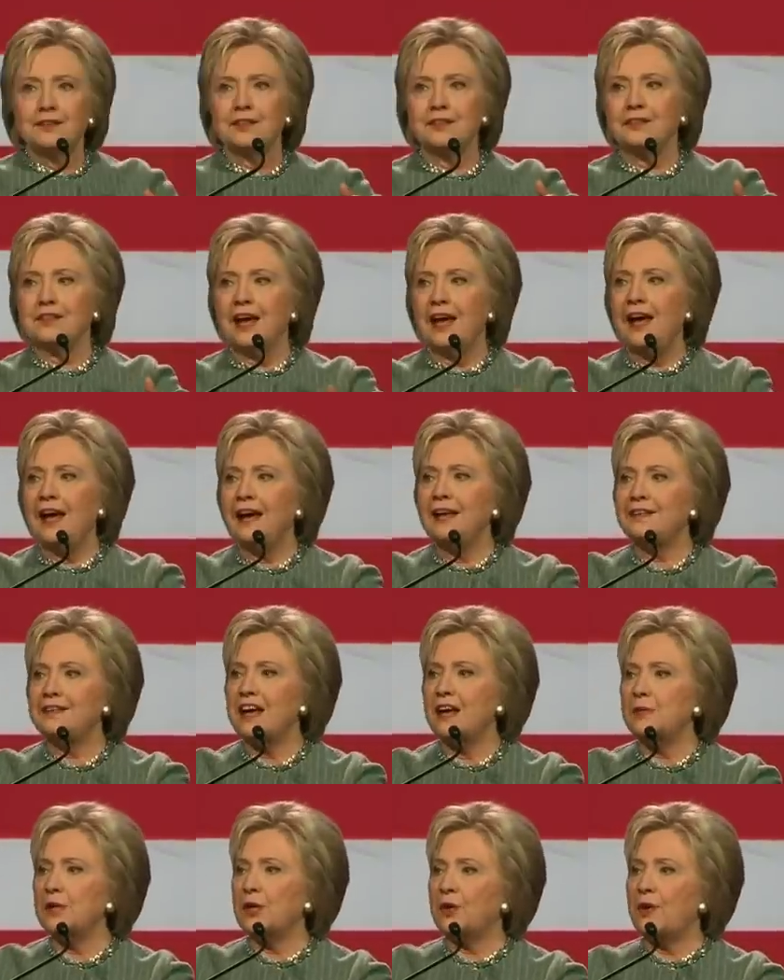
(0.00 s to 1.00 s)
Today,
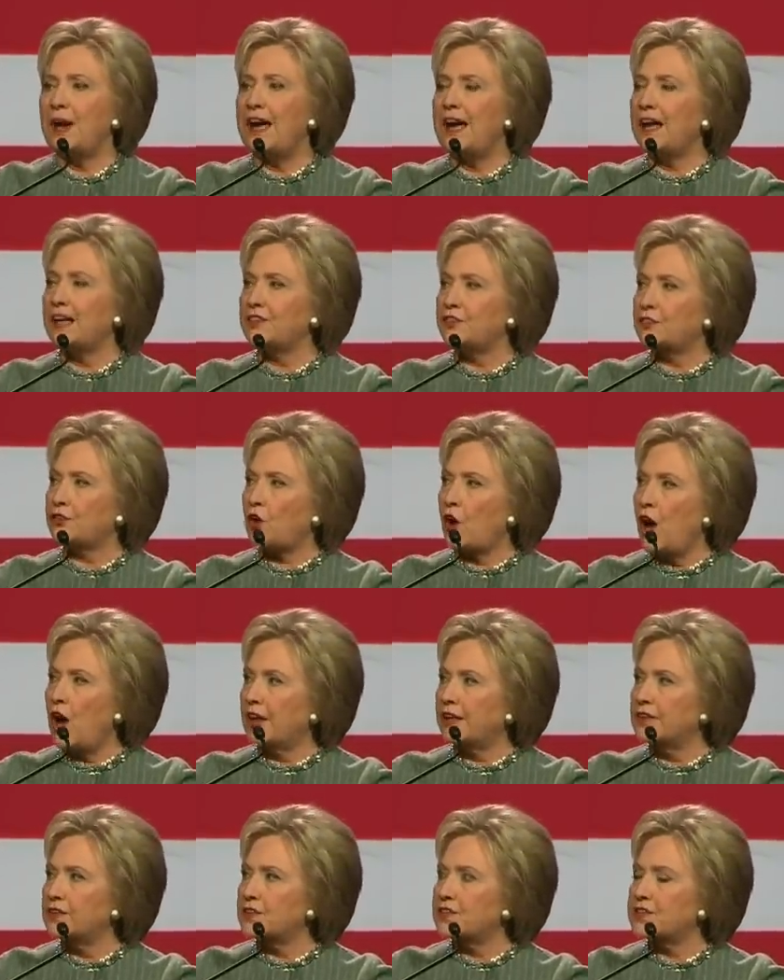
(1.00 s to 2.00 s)
Democrats
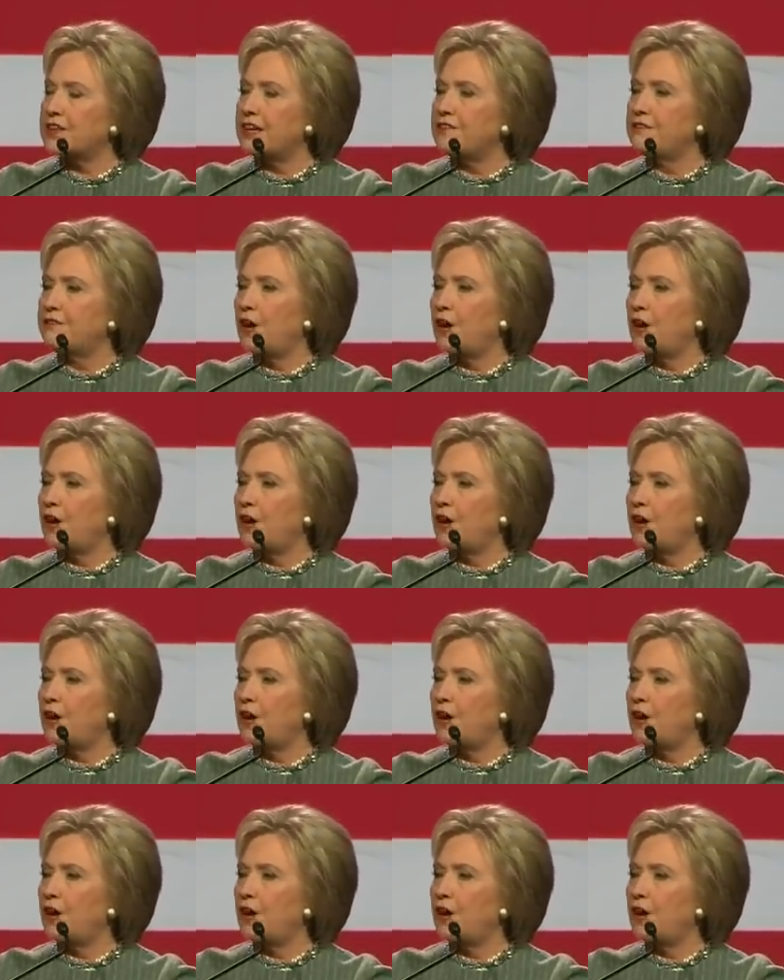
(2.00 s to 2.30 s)
caucused and